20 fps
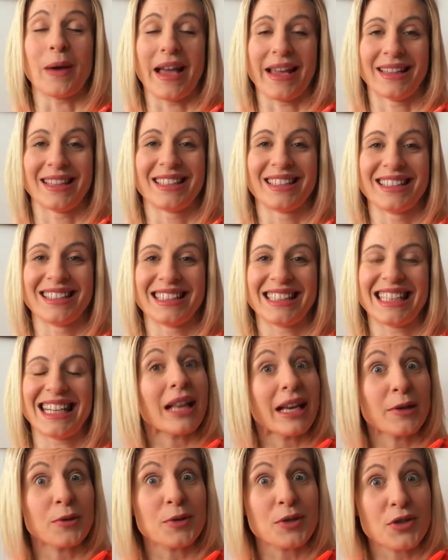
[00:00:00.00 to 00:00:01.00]
You bet.
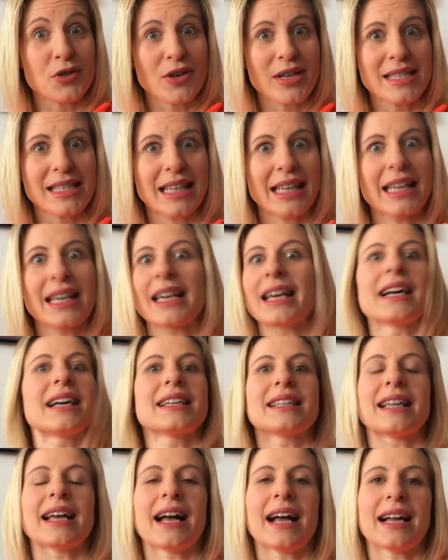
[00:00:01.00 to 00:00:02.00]
I would like to stress
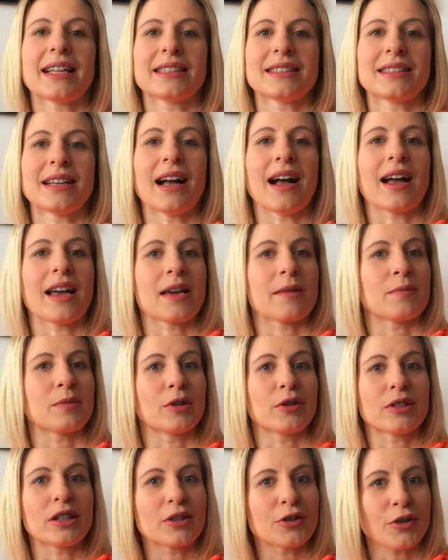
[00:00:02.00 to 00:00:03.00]
here that
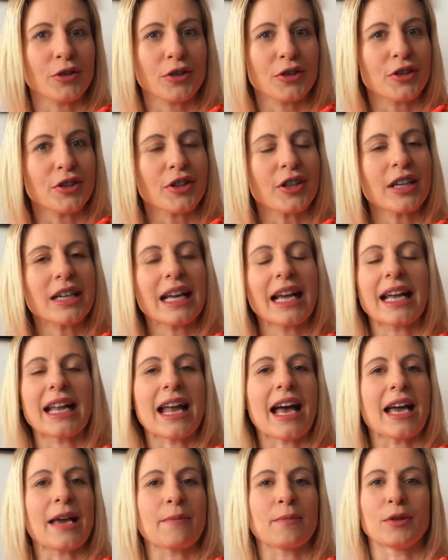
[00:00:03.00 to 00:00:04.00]
I am not a
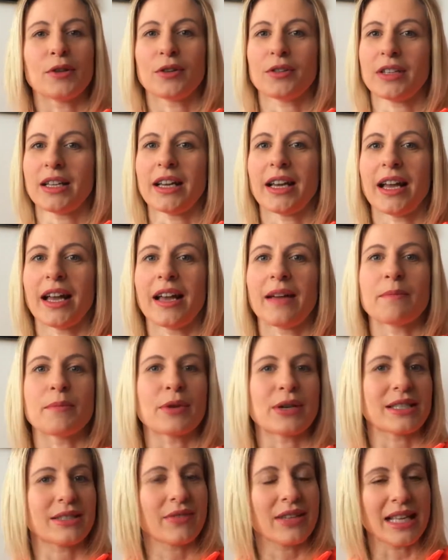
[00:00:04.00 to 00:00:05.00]
doctor and I am not
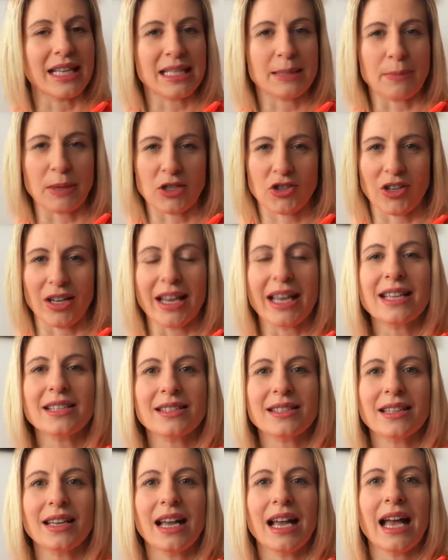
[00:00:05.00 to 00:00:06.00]
a breastfeeding
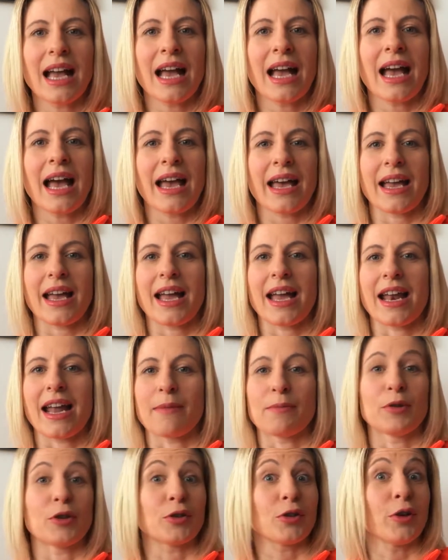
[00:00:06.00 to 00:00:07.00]
specialist,
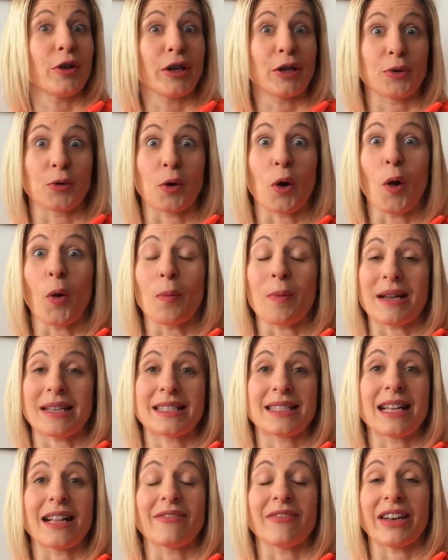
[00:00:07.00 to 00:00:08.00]
and I'm not going to
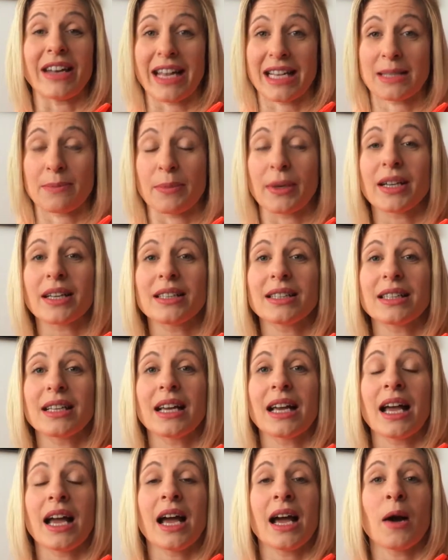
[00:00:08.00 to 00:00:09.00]
call myself an
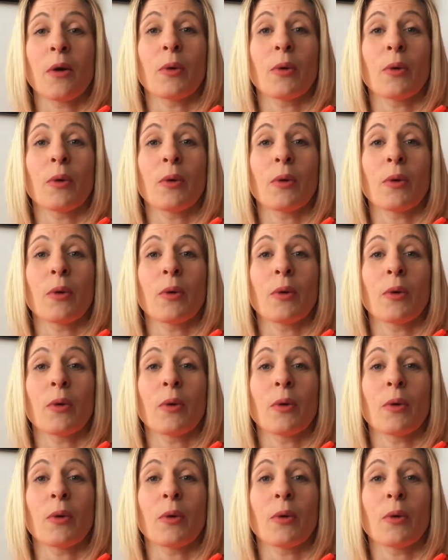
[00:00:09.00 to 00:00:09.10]
expert.